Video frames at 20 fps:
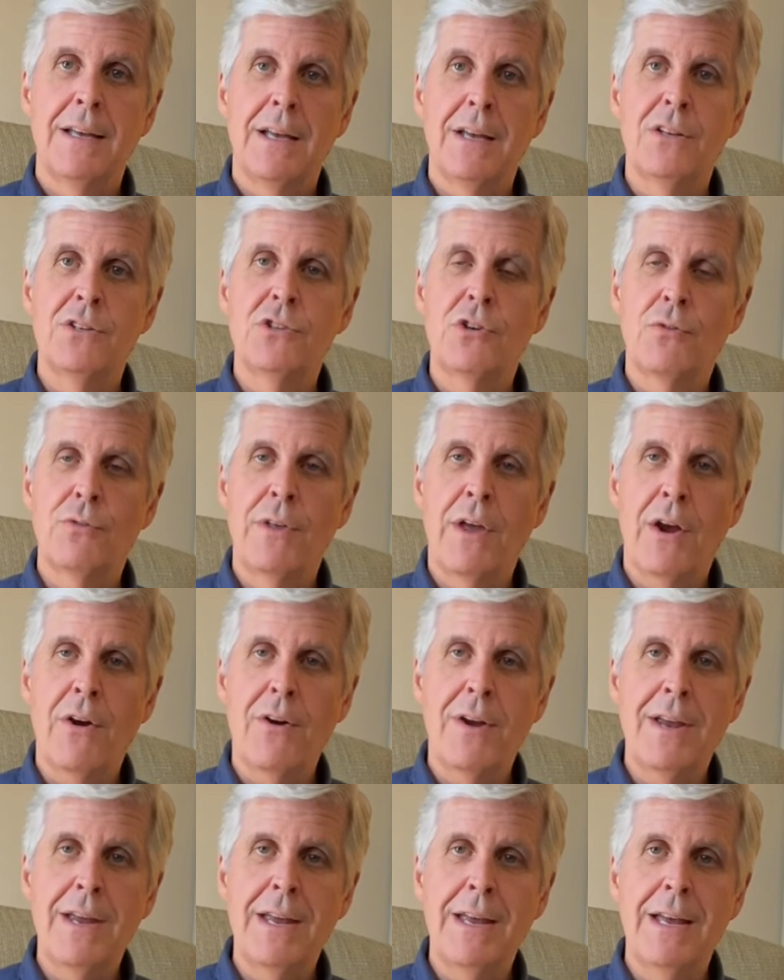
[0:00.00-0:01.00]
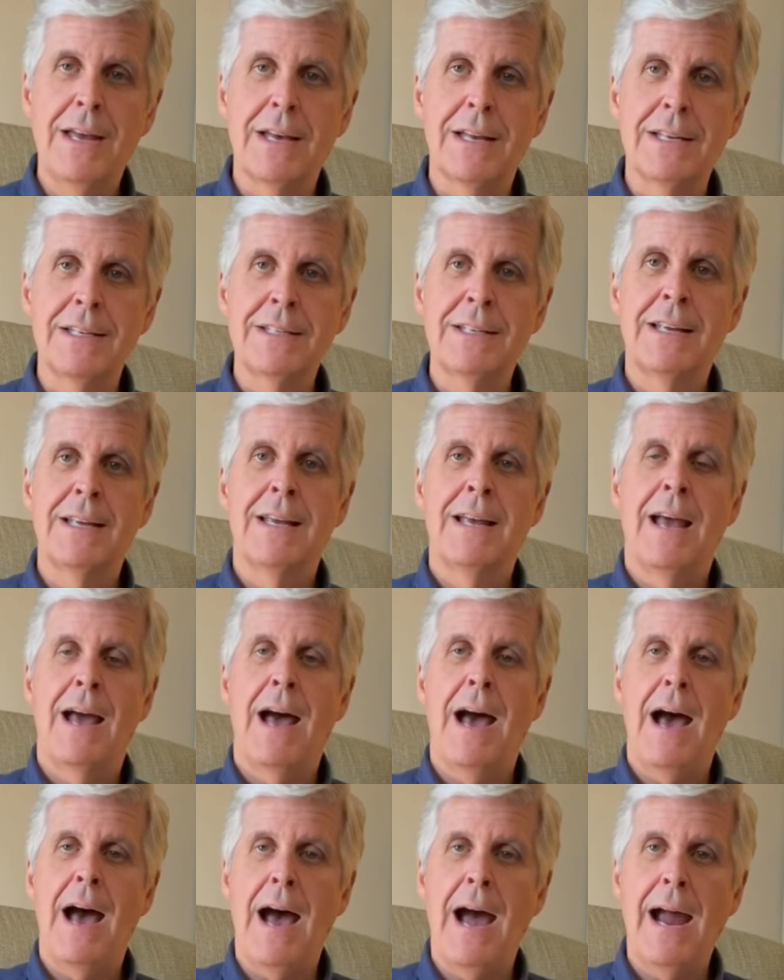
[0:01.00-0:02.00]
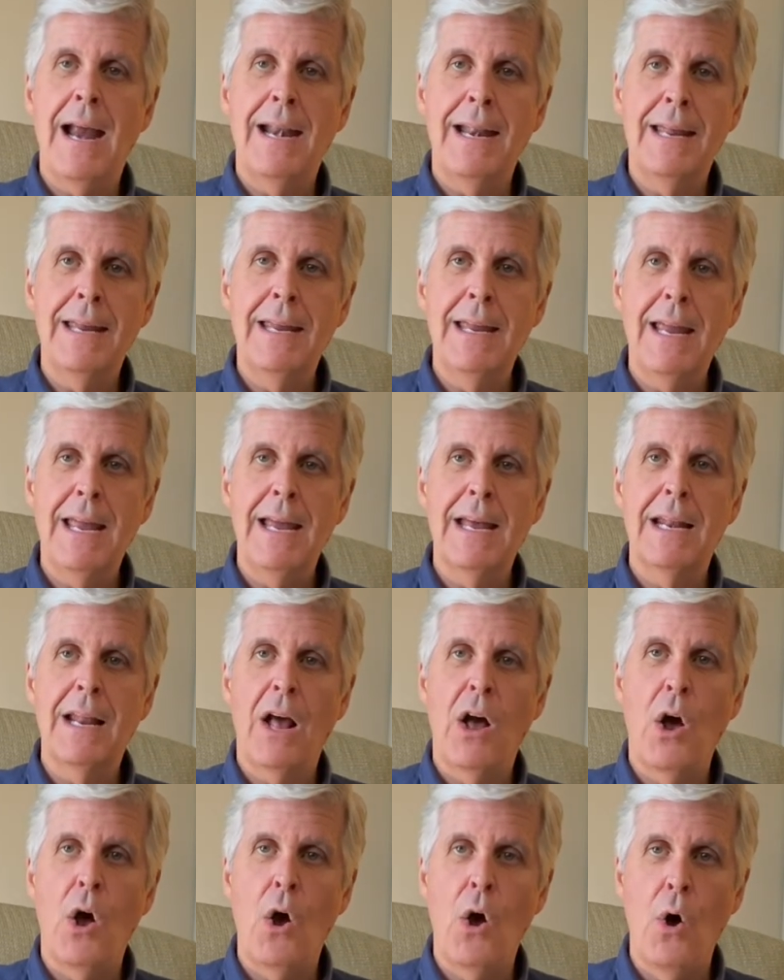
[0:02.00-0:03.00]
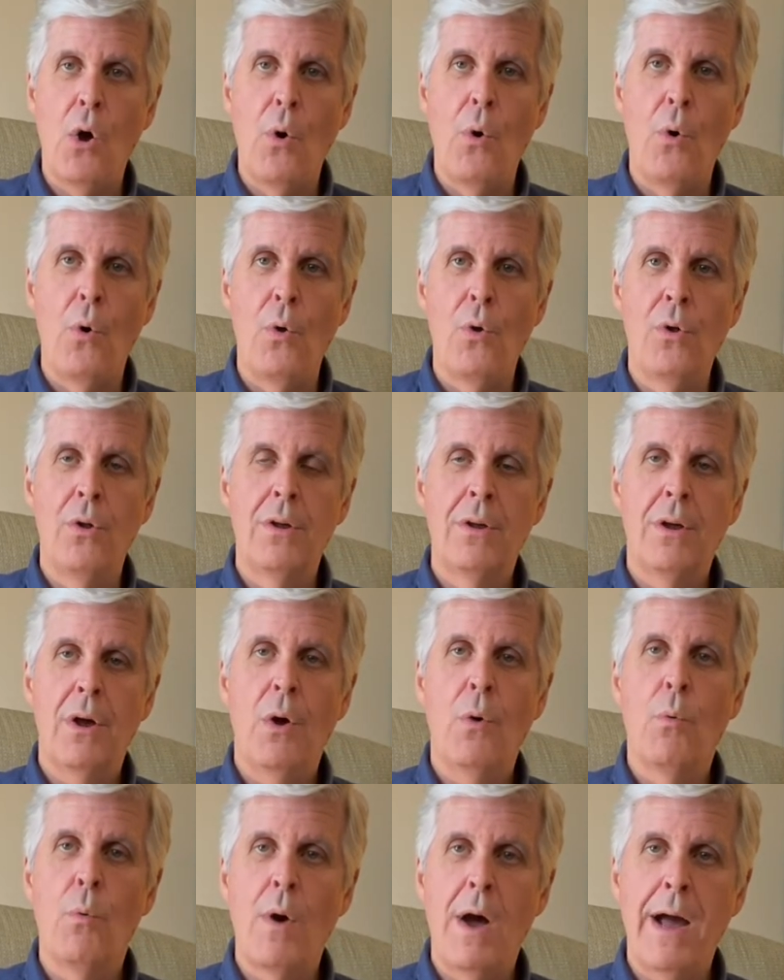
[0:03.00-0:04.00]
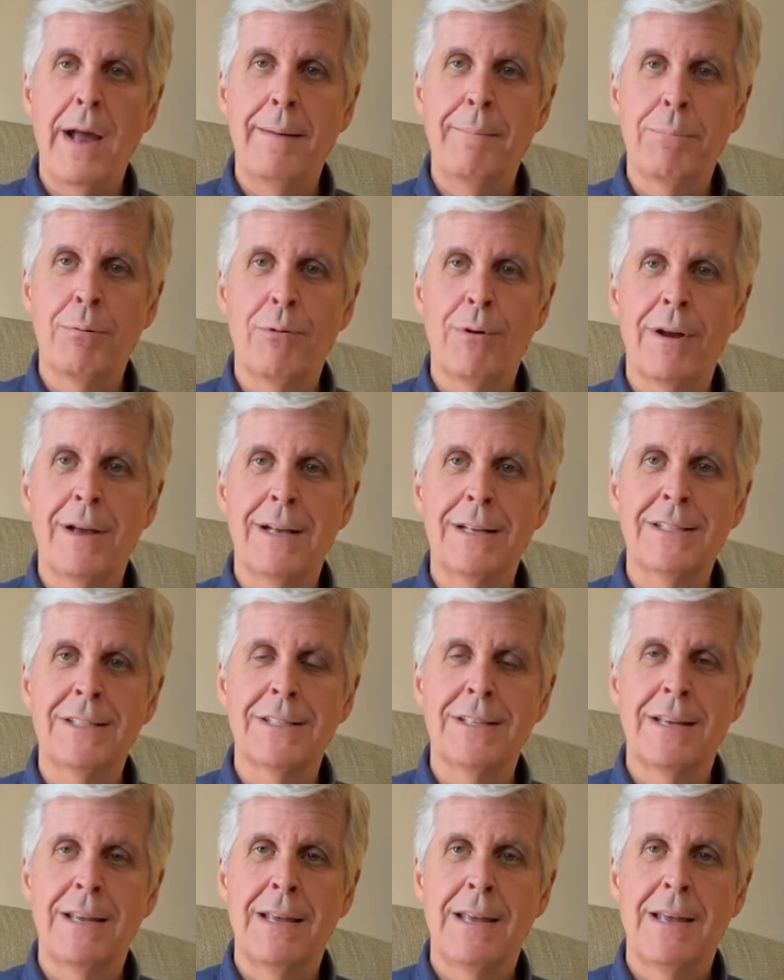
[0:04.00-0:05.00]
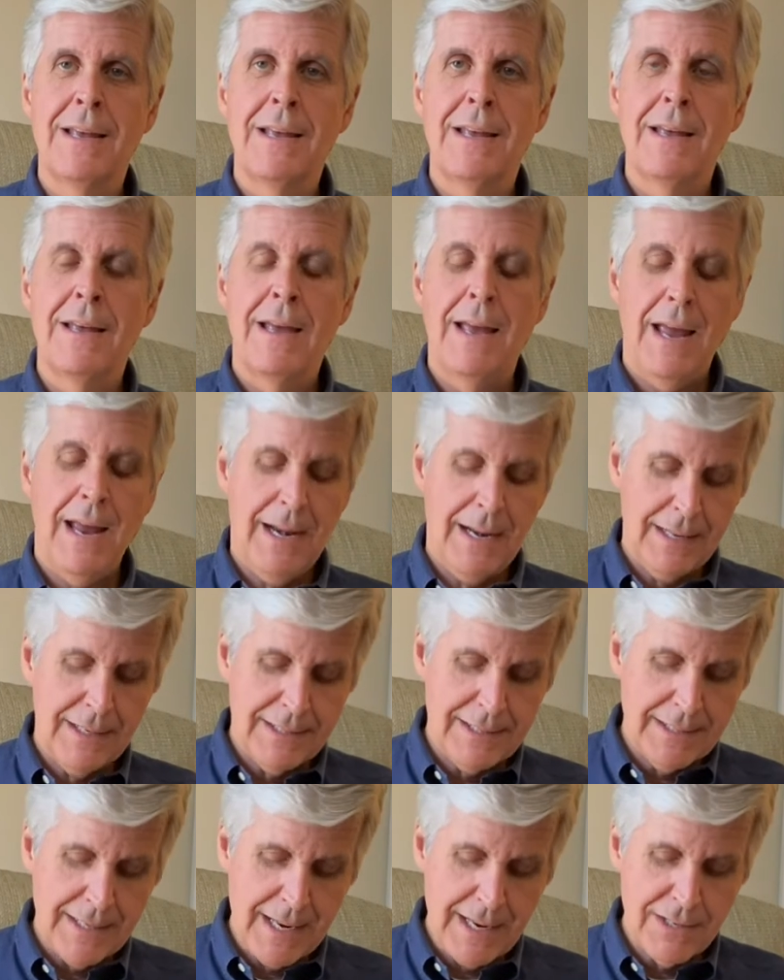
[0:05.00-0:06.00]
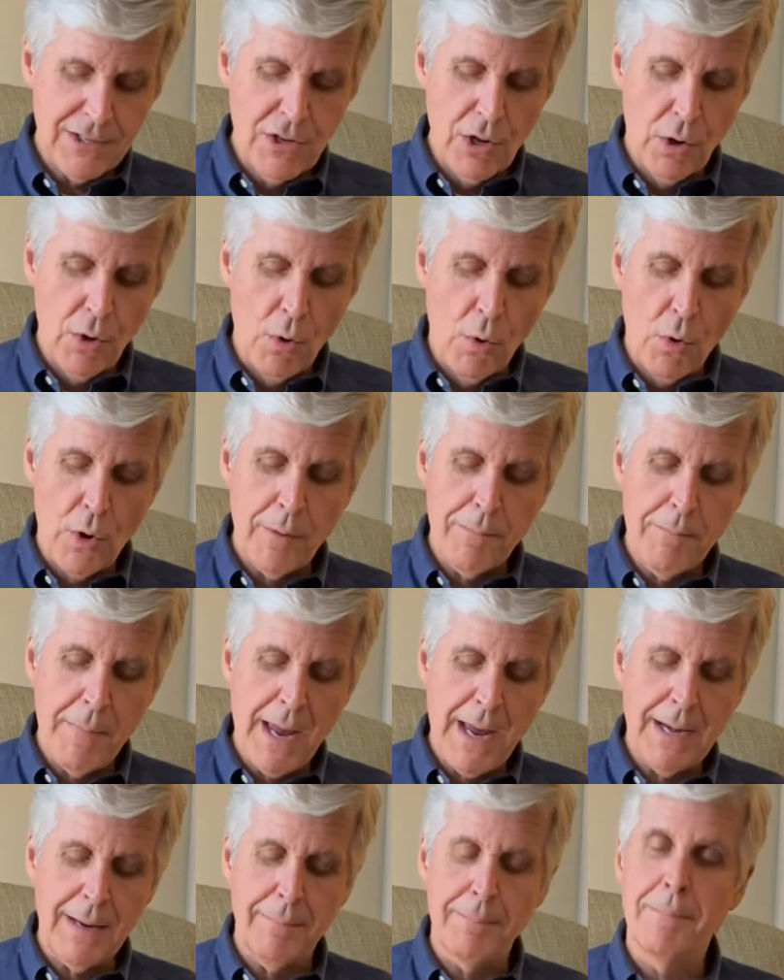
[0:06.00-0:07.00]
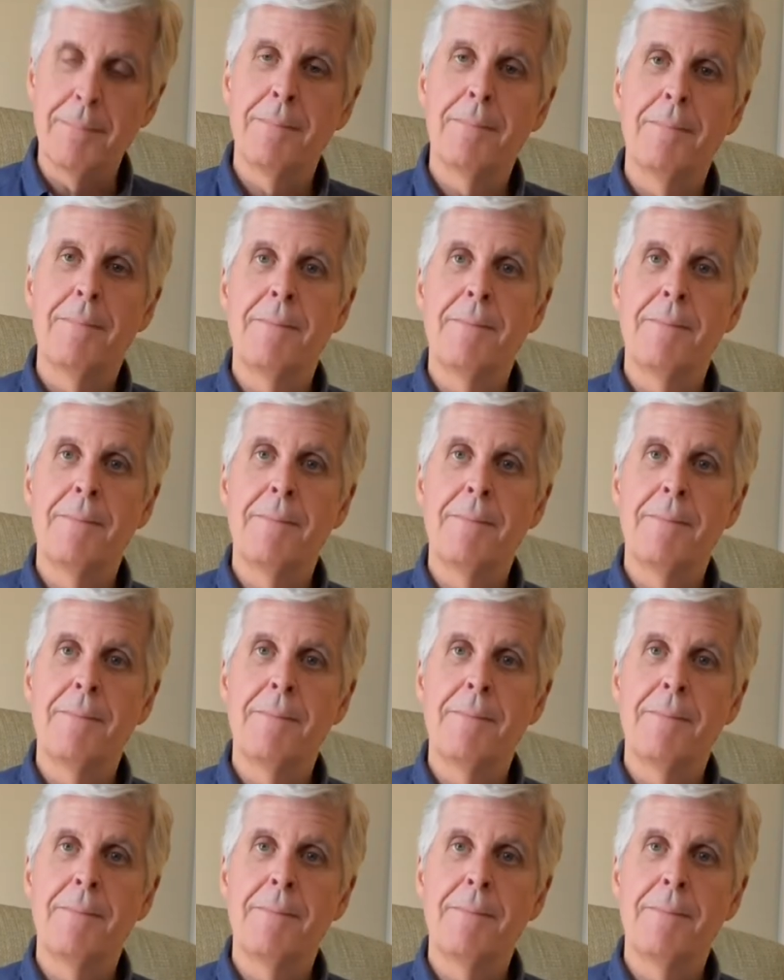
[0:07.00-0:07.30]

And so there he is, hiding in a hole, a wine press, and it says the Lord met him.